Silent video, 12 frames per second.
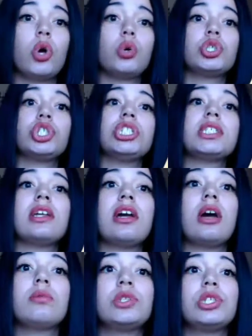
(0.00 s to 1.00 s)
she's going to
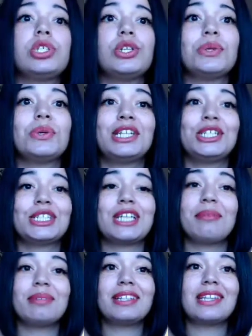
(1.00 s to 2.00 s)
come to you at your
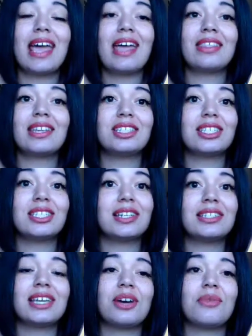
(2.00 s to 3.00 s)
time of death, and she's going
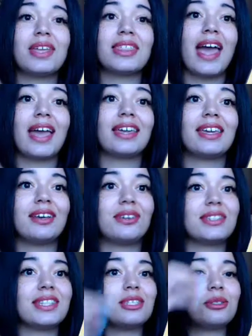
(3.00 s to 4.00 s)
to take away that
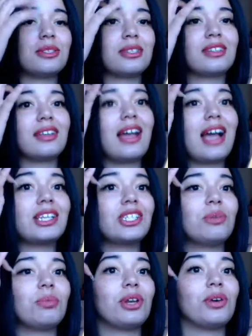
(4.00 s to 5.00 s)
guilt. That's
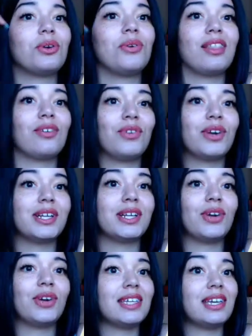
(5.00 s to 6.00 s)
actually pretty cool. I look forward to
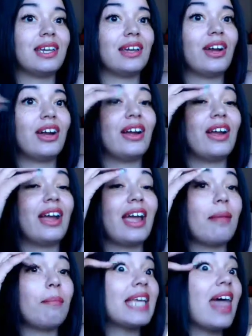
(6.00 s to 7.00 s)
seeing her in my death.
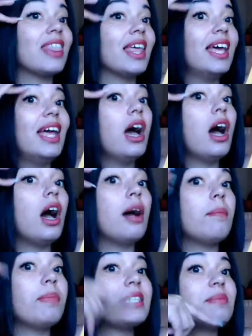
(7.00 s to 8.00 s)

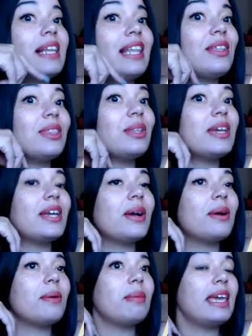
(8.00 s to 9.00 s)
That's my little
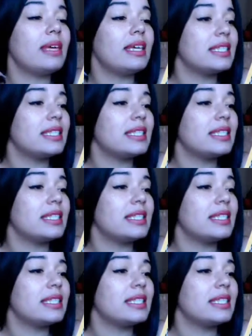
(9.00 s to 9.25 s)
3-year-old babies.